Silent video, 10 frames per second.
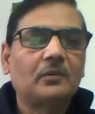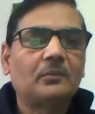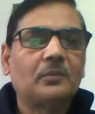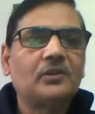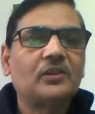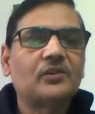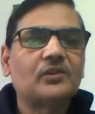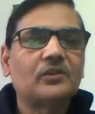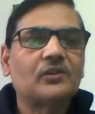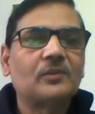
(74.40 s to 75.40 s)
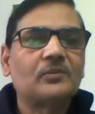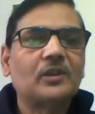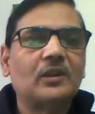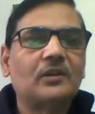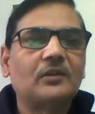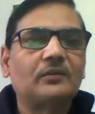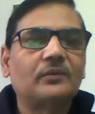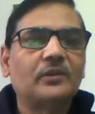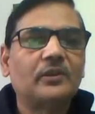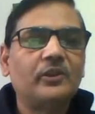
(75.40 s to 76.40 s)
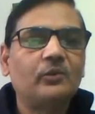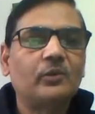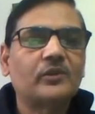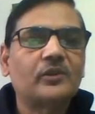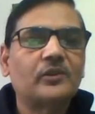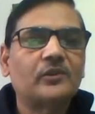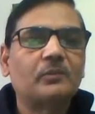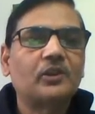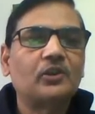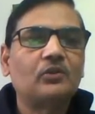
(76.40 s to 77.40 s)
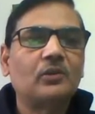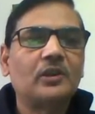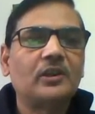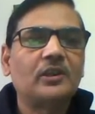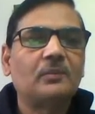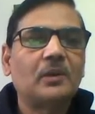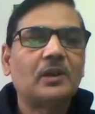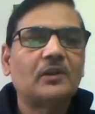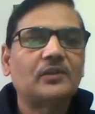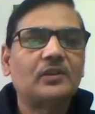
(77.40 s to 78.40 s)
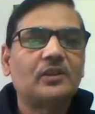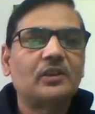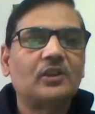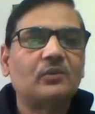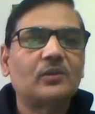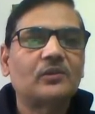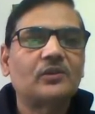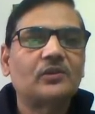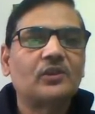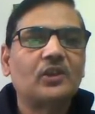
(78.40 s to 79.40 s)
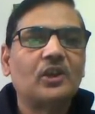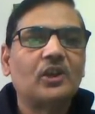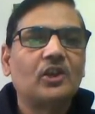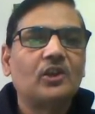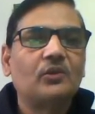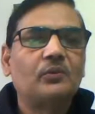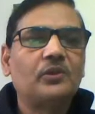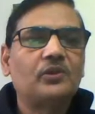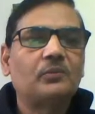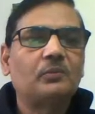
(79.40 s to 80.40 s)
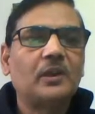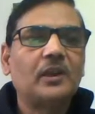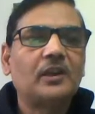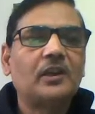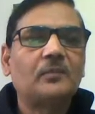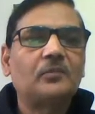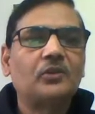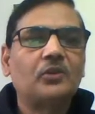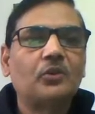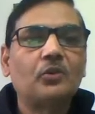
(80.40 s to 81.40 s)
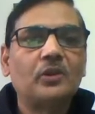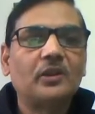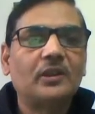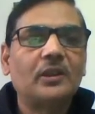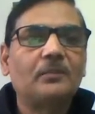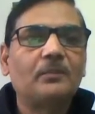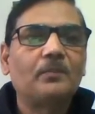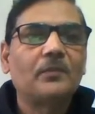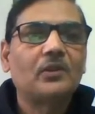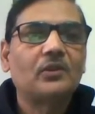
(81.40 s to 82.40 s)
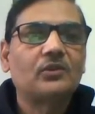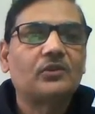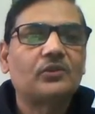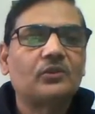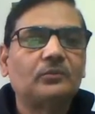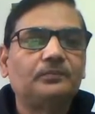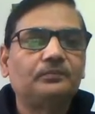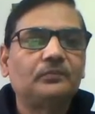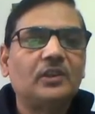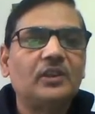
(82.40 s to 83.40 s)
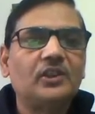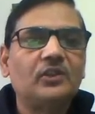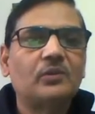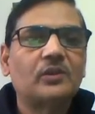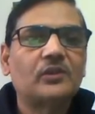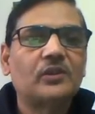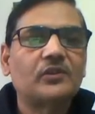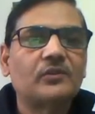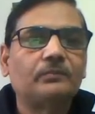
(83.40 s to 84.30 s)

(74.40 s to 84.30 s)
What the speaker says: possess some sort of inversions, particularly the paracentric inversions, which play adaptive role in them. So these inversions